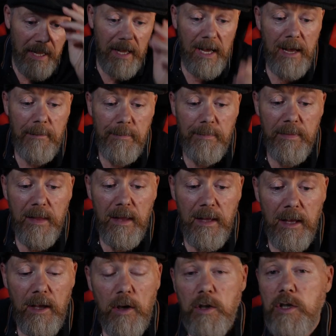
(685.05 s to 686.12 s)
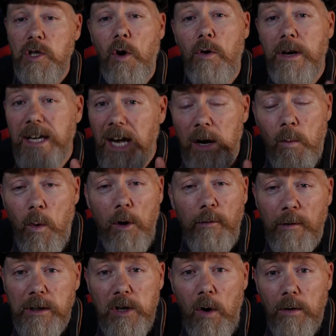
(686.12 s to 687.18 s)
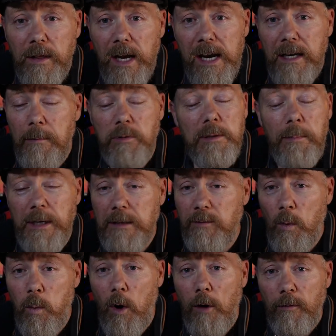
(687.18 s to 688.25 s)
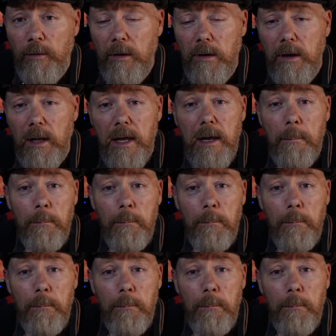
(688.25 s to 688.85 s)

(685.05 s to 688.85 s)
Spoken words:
Sorry I waffled on then. It was a bit of a waffle.